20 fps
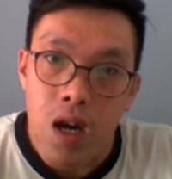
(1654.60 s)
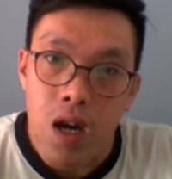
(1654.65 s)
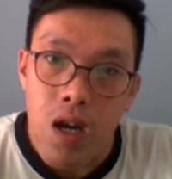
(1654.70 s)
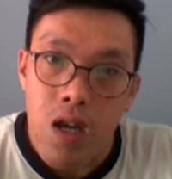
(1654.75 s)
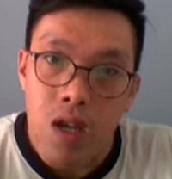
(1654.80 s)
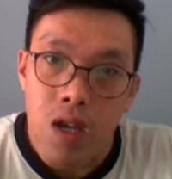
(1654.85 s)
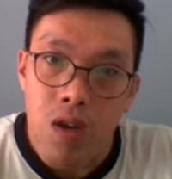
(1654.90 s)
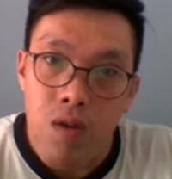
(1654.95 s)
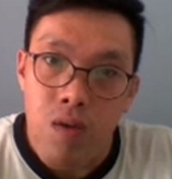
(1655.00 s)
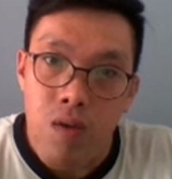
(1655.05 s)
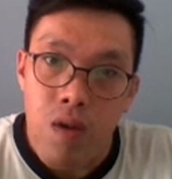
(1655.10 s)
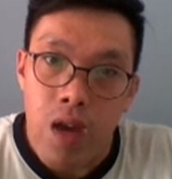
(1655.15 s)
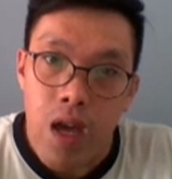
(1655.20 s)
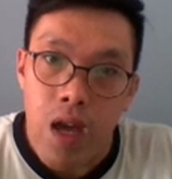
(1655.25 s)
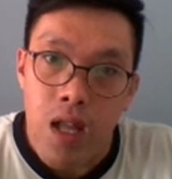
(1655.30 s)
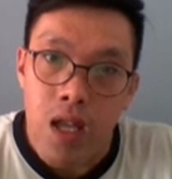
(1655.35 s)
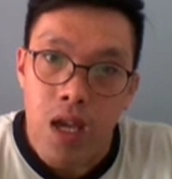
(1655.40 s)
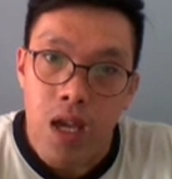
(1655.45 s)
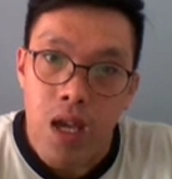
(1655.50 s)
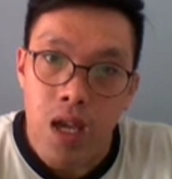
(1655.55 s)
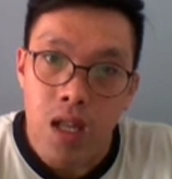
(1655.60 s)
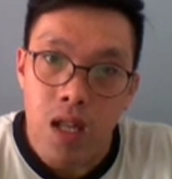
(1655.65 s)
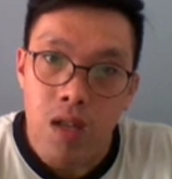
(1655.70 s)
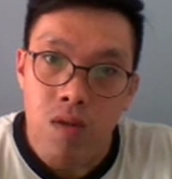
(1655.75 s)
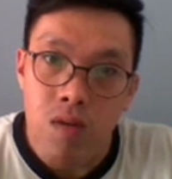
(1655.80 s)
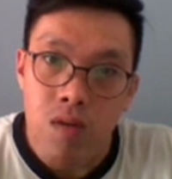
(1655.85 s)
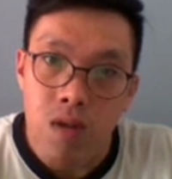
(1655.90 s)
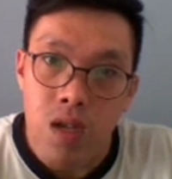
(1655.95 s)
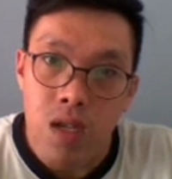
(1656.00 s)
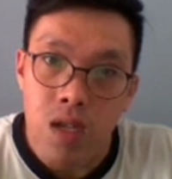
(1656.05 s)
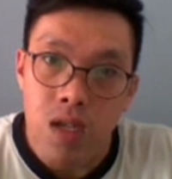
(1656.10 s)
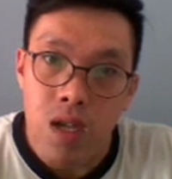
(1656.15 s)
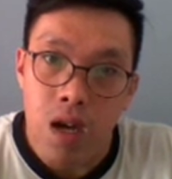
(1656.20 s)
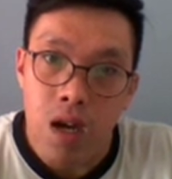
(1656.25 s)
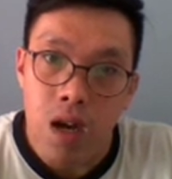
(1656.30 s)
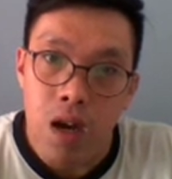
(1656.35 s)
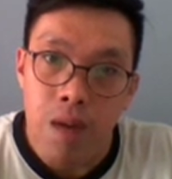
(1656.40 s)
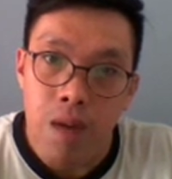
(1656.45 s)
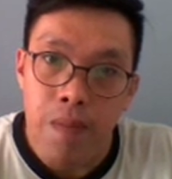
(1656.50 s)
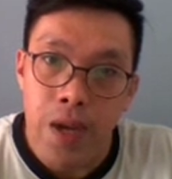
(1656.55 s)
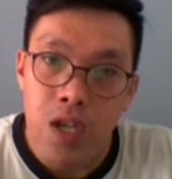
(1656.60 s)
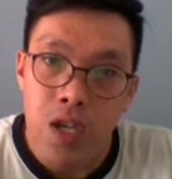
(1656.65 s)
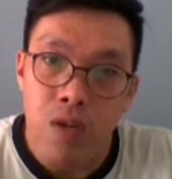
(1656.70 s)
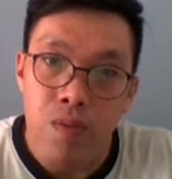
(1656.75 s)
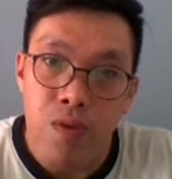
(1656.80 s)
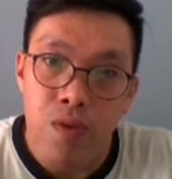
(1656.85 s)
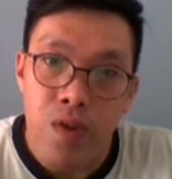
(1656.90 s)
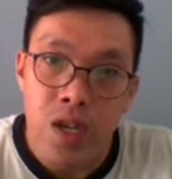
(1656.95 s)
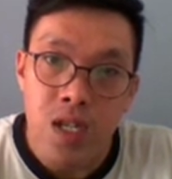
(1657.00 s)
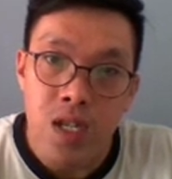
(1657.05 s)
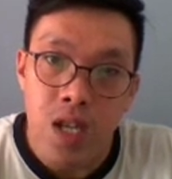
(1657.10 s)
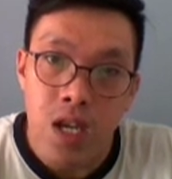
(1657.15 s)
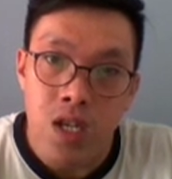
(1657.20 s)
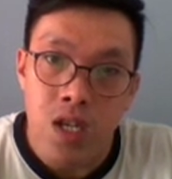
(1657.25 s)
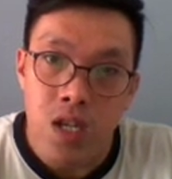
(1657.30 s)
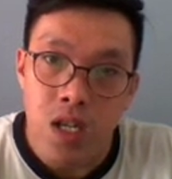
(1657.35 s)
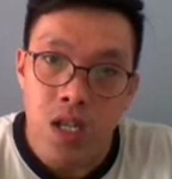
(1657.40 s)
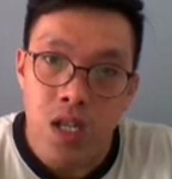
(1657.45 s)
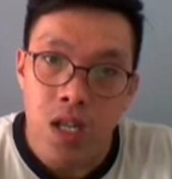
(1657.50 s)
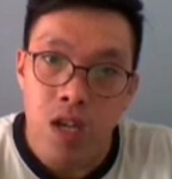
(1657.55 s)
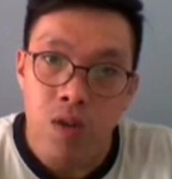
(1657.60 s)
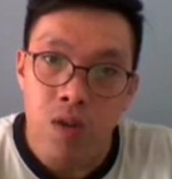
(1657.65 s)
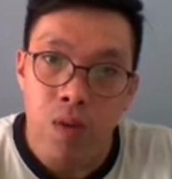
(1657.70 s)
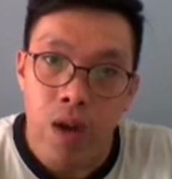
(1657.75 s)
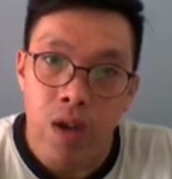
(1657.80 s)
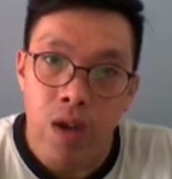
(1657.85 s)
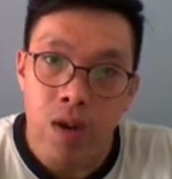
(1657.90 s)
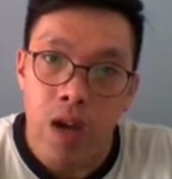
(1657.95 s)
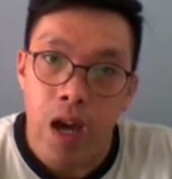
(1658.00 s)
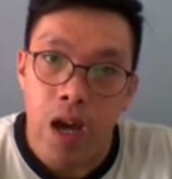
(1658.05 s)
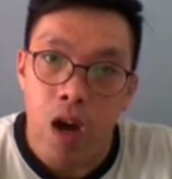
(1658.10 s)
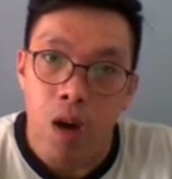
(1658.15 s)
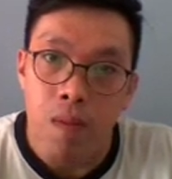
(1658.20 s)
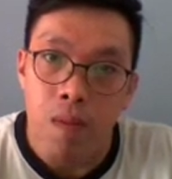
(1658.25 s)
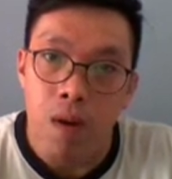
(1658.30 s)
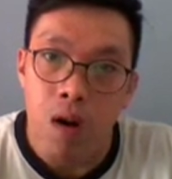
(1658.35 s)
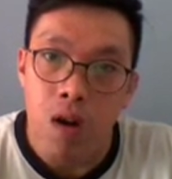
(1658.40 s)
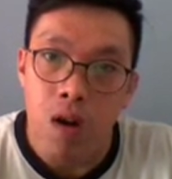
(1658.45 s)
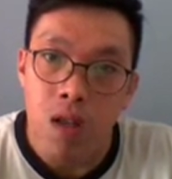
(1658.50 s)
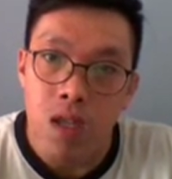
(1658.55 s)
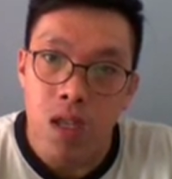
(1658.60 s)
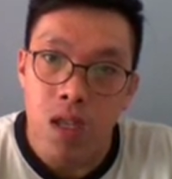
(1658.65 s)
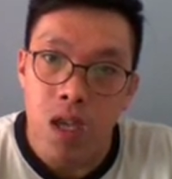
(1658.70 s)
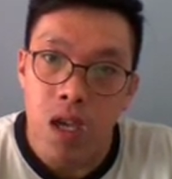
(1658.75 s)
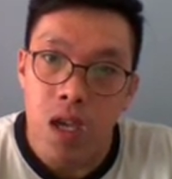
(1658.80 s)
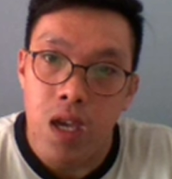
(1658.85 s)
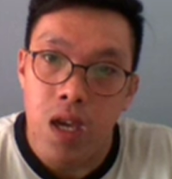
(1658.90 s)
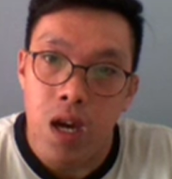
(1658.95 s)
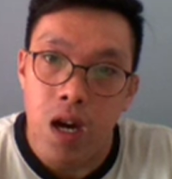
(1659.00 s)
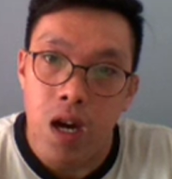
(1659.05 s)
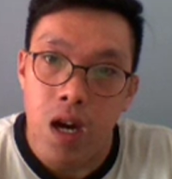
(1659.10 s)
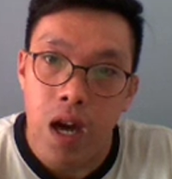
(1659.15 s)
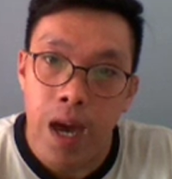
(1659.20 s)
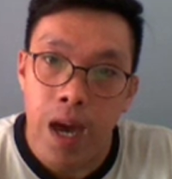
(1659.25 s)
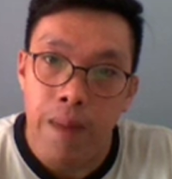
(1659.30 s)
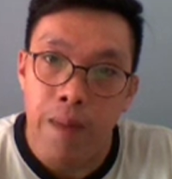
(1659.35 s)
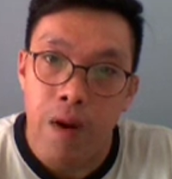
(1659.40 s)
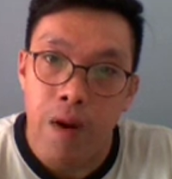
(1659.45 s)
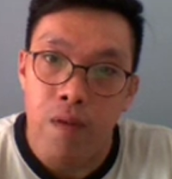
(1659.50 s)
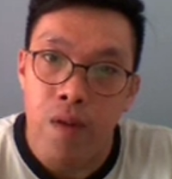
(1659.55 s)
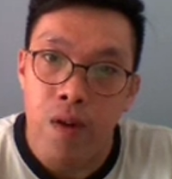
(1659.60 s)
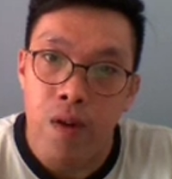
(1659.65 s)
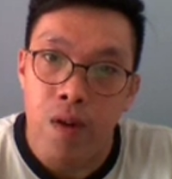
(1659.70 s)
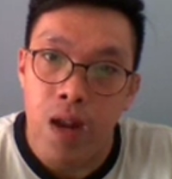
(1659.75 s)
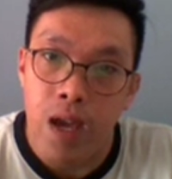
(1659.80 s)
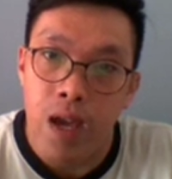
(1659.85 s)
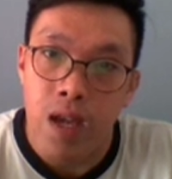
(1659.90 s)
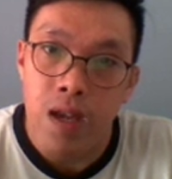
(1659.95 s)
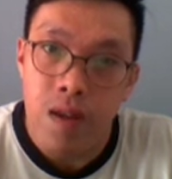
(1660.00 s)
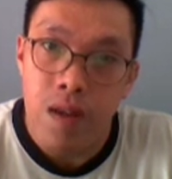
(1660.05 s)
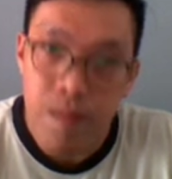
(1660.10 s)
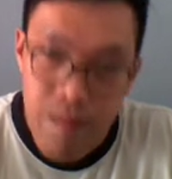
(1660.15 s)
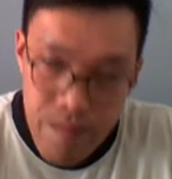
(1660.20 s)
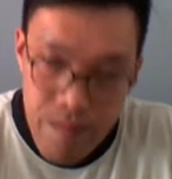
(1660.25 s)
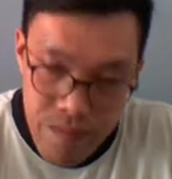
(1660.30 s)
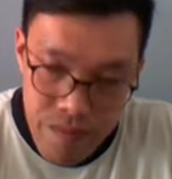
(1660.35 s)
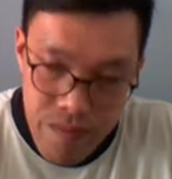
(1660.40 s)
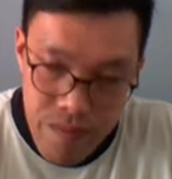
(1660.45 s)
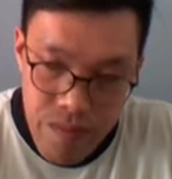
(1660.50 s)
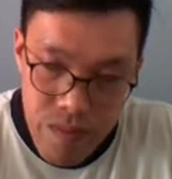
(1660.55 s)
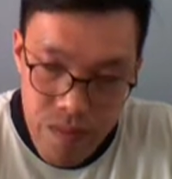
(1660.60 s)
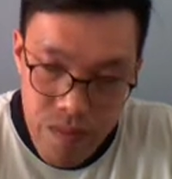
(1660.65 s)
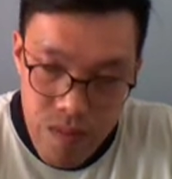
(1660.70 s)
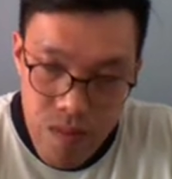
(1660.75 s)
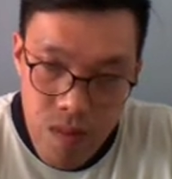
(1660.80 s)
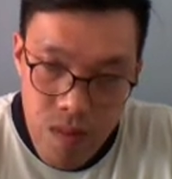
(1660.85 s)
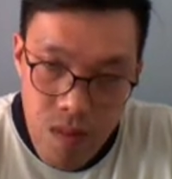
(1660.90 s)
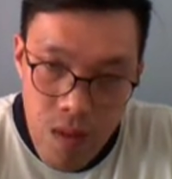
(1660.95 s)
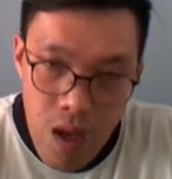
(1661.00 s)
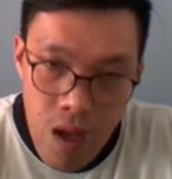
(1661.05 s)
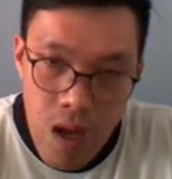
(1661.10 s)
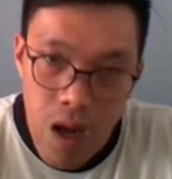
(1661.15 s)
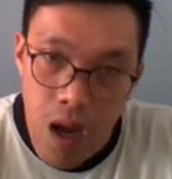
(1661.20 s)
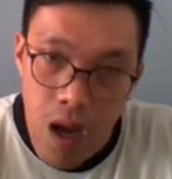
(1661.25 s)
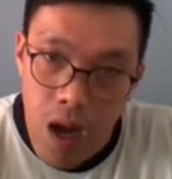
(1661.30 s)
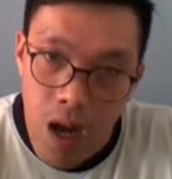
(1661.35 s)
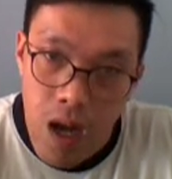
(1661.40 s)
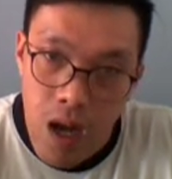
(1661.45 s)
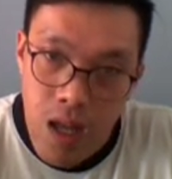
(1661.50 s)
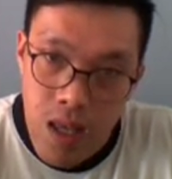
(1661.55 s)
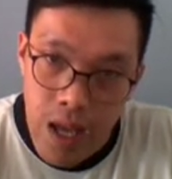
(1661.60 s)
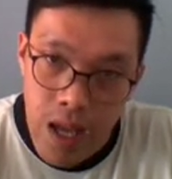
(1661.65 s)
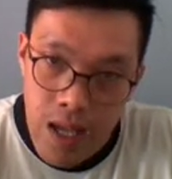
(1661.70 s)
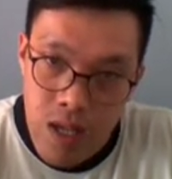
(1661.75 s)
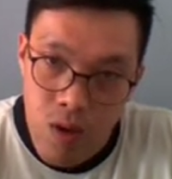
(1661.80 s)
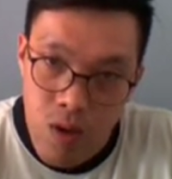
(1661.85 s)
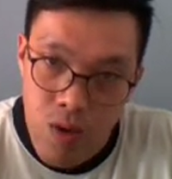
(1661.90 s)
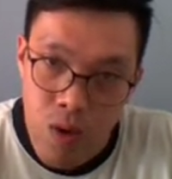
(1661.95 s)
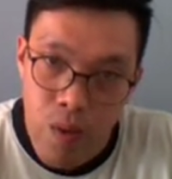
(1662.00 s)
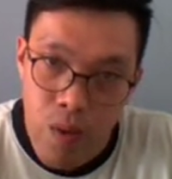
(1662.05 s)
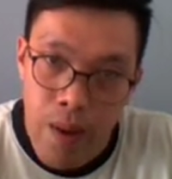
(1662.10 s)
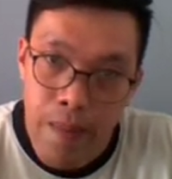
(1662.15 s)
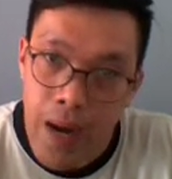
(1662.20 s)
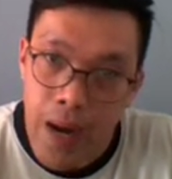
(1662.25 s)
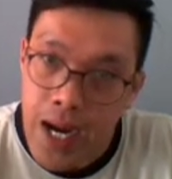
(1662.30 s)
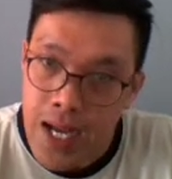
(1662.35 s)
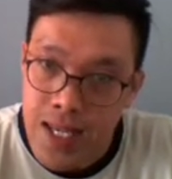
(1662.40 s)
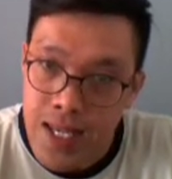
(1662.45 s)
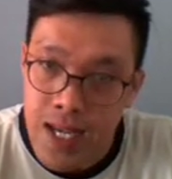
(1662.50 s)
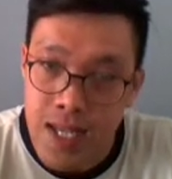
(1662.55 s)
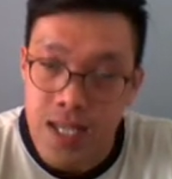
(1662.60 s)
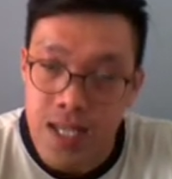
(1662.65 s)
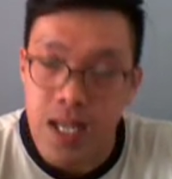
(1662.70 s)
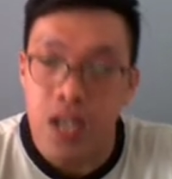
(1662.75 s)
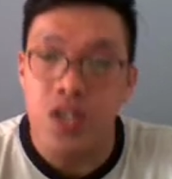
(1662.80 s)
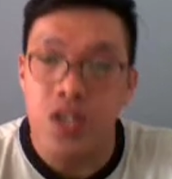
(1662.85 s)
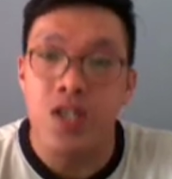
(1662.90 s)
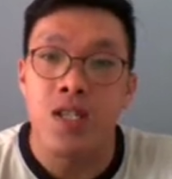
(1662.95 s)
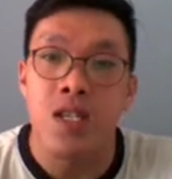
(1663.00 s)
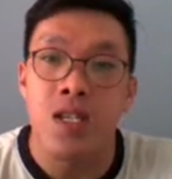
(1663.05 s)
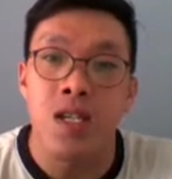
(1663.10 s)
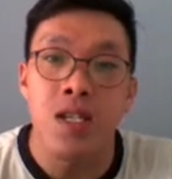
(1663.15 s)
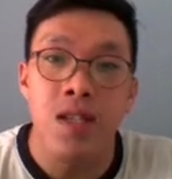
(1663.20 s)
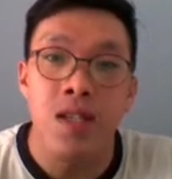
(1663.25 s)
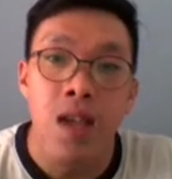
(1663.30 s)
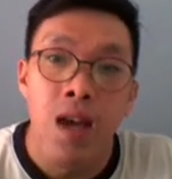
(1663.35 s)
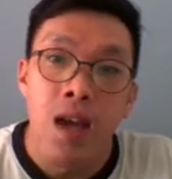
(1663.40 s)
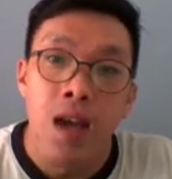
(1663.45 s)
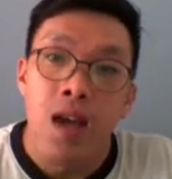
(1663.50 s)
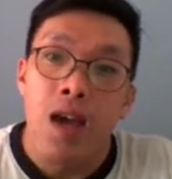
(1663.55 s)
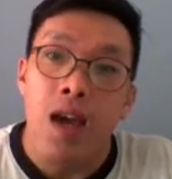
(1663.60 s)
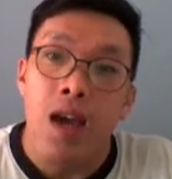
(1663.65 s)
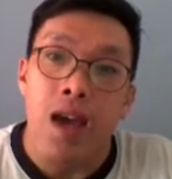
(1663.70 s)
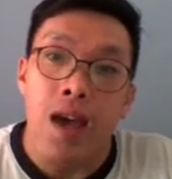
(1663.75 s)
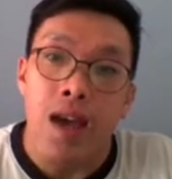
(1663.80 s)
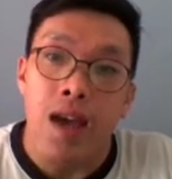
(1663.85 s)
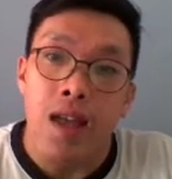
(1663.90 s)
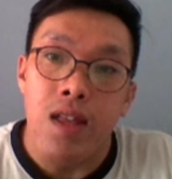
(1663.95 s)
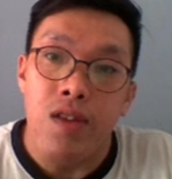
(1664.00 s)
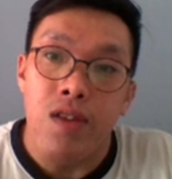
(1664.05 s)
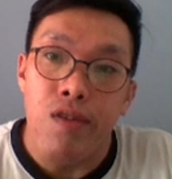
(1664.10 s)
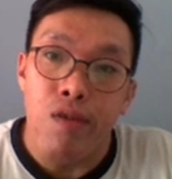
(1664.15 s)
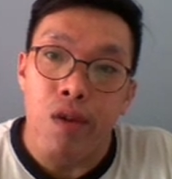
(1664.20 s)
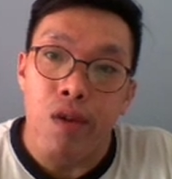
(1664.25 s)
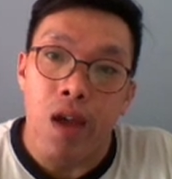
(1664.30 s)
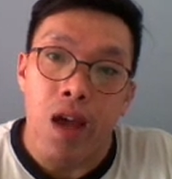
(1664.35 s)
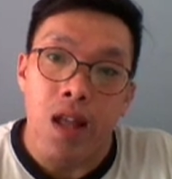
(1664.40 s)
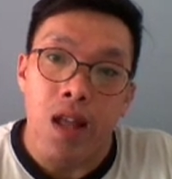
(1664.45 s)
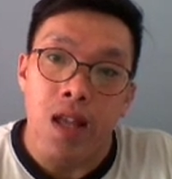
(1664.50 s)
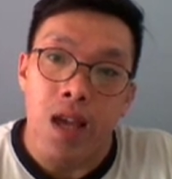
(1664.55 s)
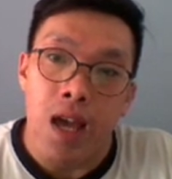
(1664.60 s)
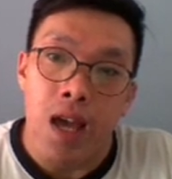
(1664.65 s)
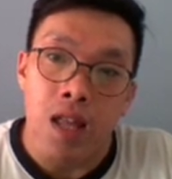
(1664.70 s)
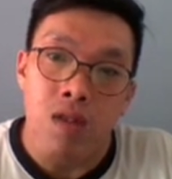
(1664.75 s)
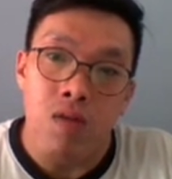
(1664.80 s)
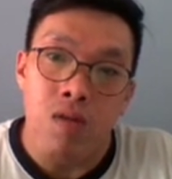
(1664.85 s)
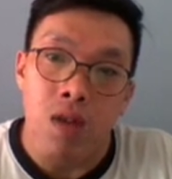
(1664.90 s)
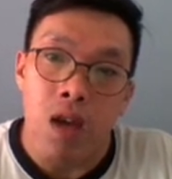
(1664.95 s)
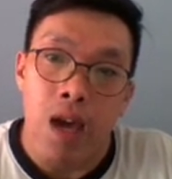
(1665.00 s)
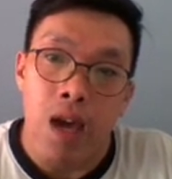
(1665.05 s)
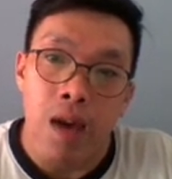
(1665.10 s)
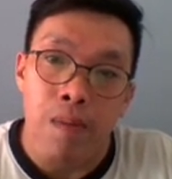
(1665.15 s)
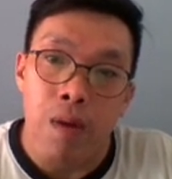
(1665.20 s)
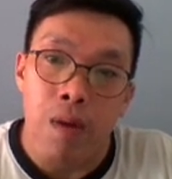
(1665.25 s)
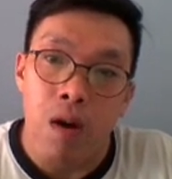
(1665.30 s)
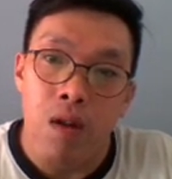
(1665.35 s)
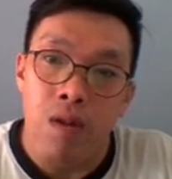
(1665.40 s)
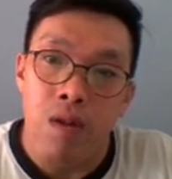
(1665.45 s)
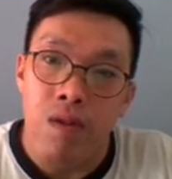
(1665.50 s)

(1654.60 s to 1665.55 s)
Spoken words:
you can head to this Phetchaburi station. That's where you can hop on the airport rail link. That's also where Makassar station is, and you can get to the airport